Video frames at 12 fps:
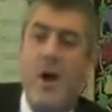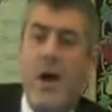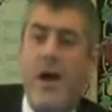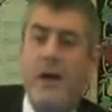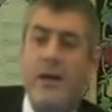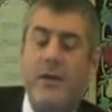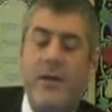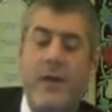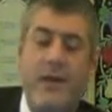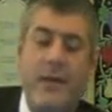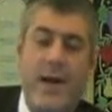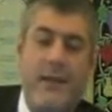Why? You
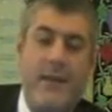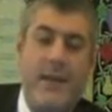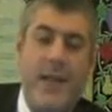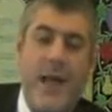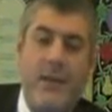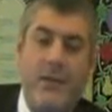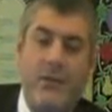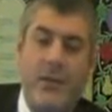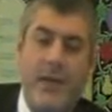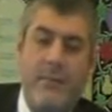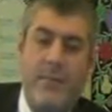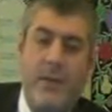cannot rely on
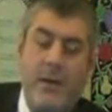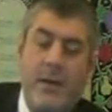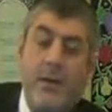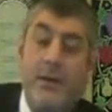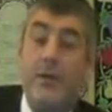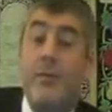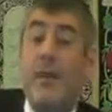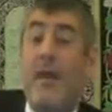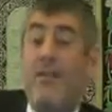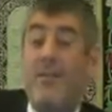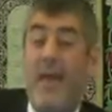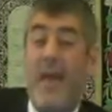them. You
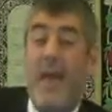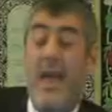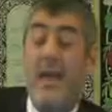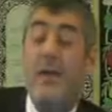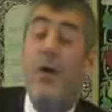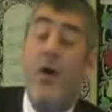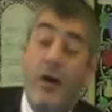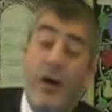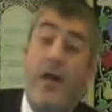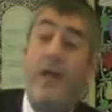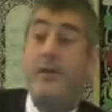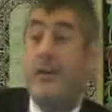may say,
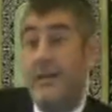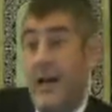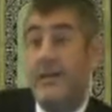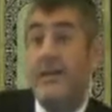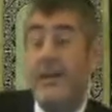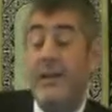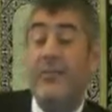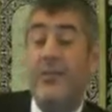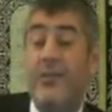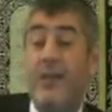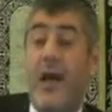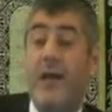okay, they're not
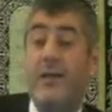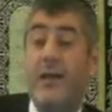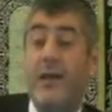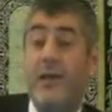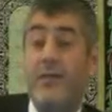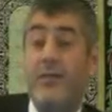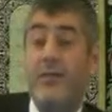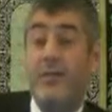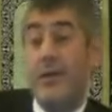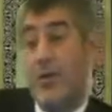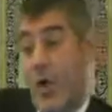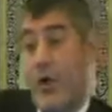religious doctors,
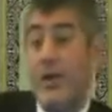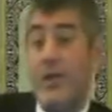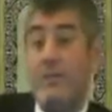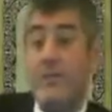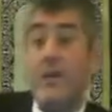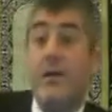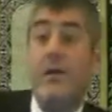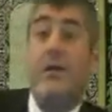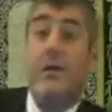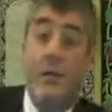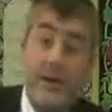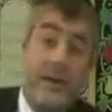the goyim,
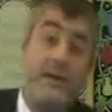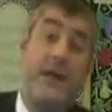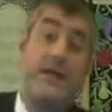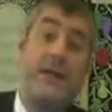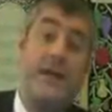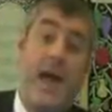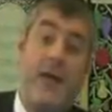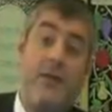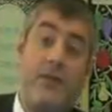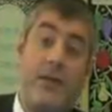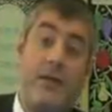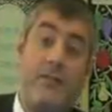we cannot rely
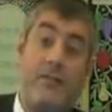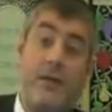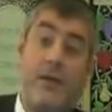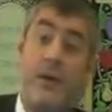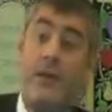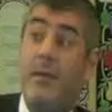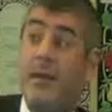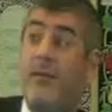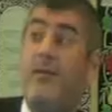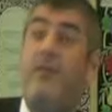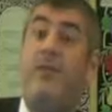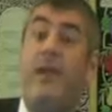on them. But what about
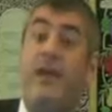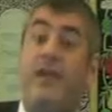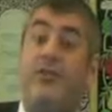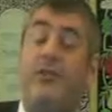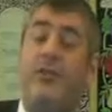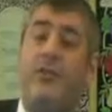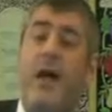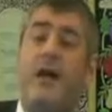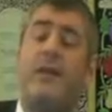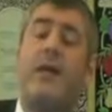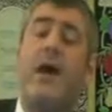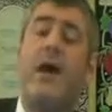if it's a religious
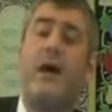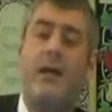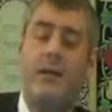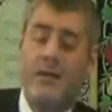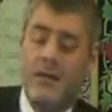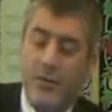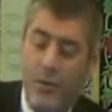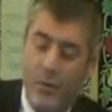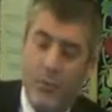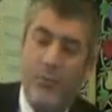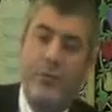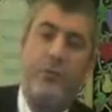doctor?
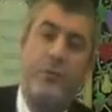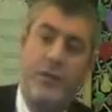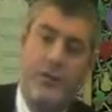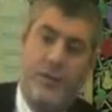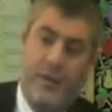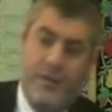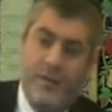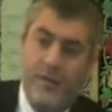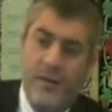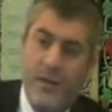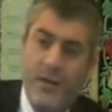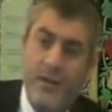Almost no difference.
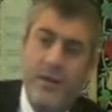